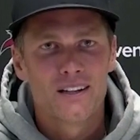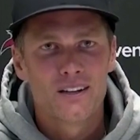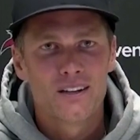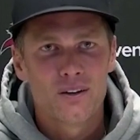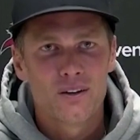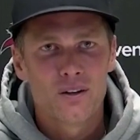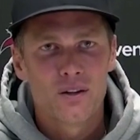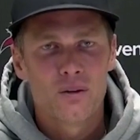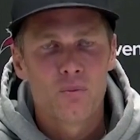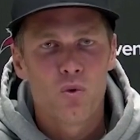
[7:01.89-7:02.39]

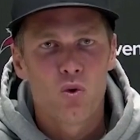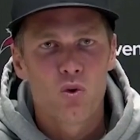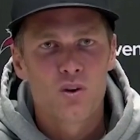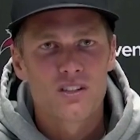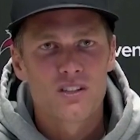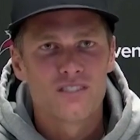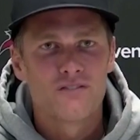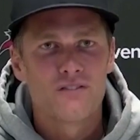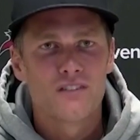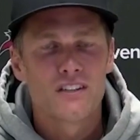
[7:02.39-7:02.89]
the more
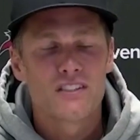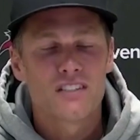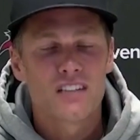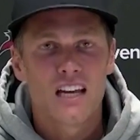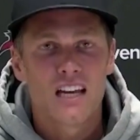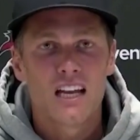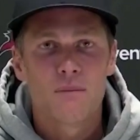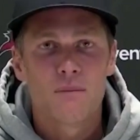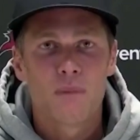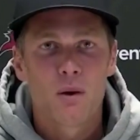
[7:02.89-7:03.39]

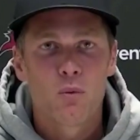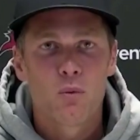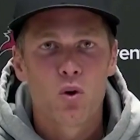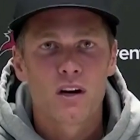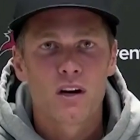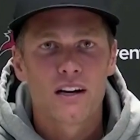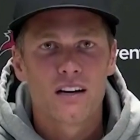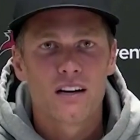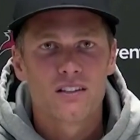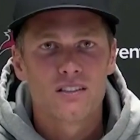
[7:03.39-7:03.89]
sophisticated my
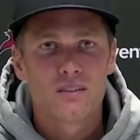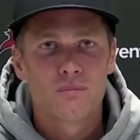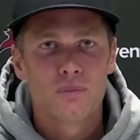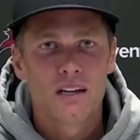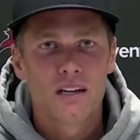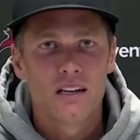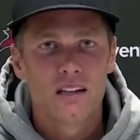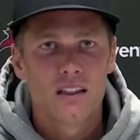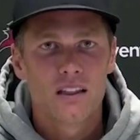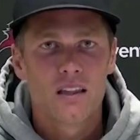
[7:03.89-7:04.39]
workouts have
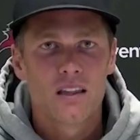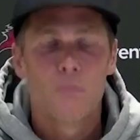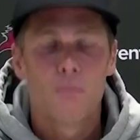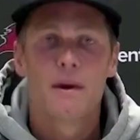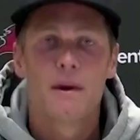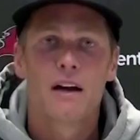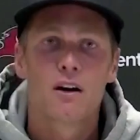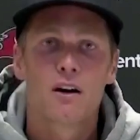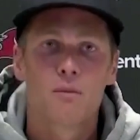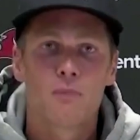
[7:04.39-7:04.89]
been, the
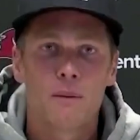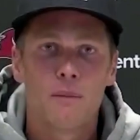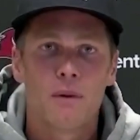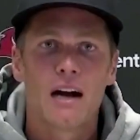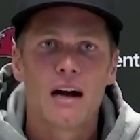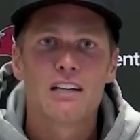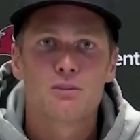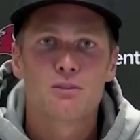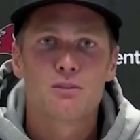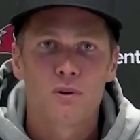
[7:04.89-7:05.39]
better my
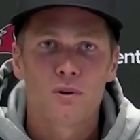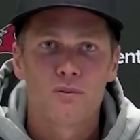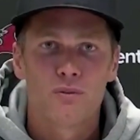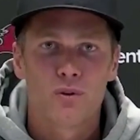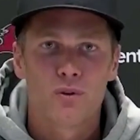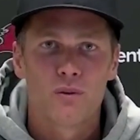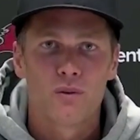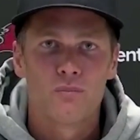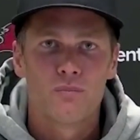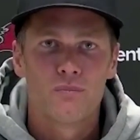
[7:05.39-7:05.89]
body's
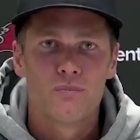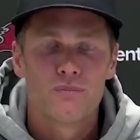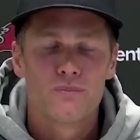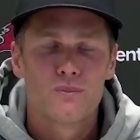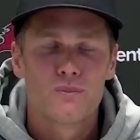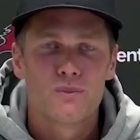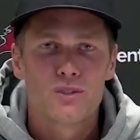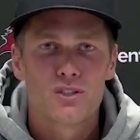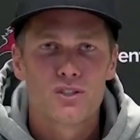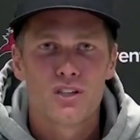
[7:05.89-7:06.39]
performed.
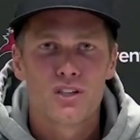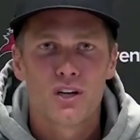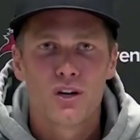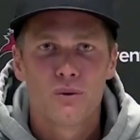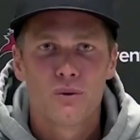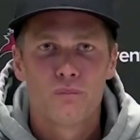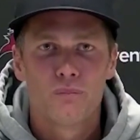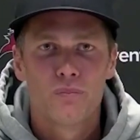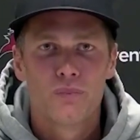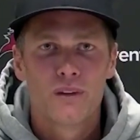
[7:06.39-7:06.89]

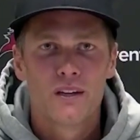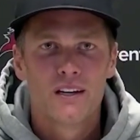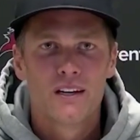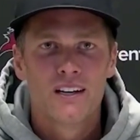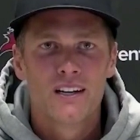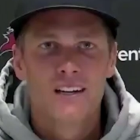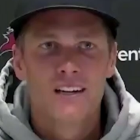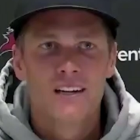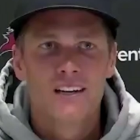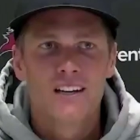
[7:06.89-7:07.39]
So,
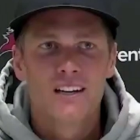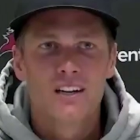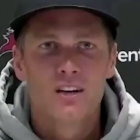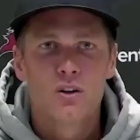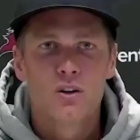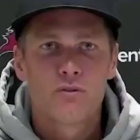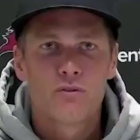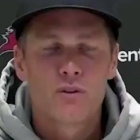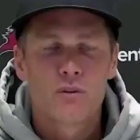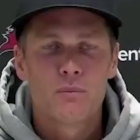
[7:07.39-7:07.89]
you
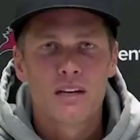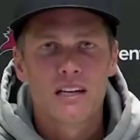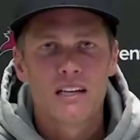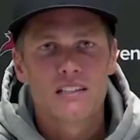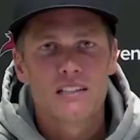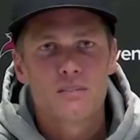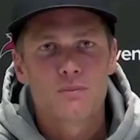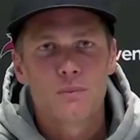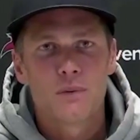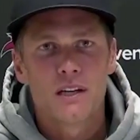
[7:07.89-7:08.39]
know, for me,
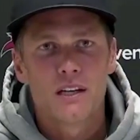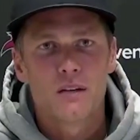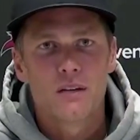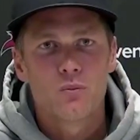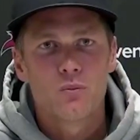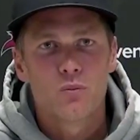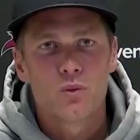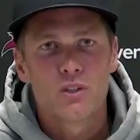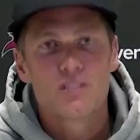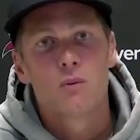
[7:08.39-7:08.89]
it's
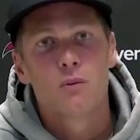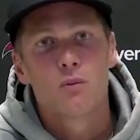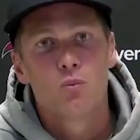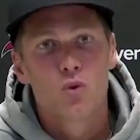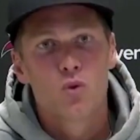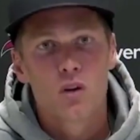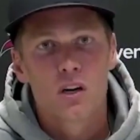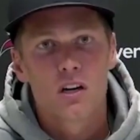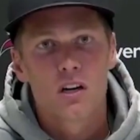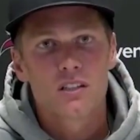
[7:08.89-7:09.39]
been when
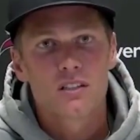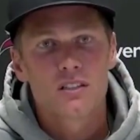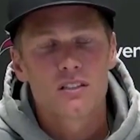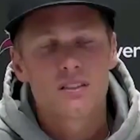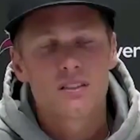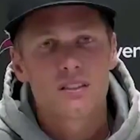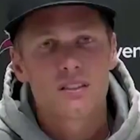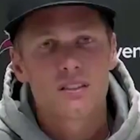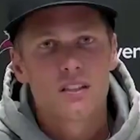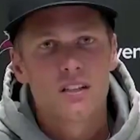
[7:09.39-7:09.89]
something
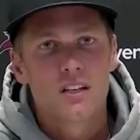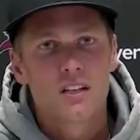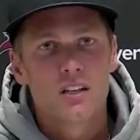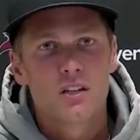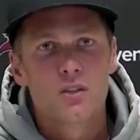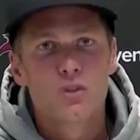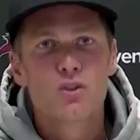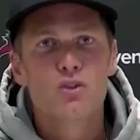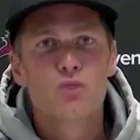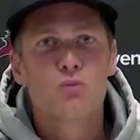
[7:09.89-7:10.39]
works,
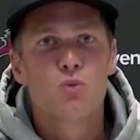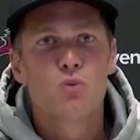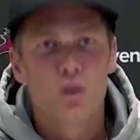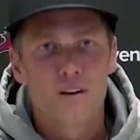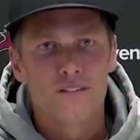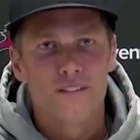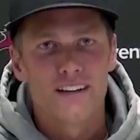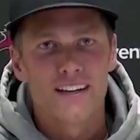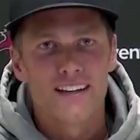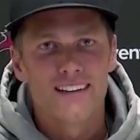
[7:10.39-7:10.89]
you do more
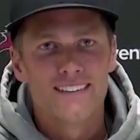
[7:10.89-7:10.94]
of it.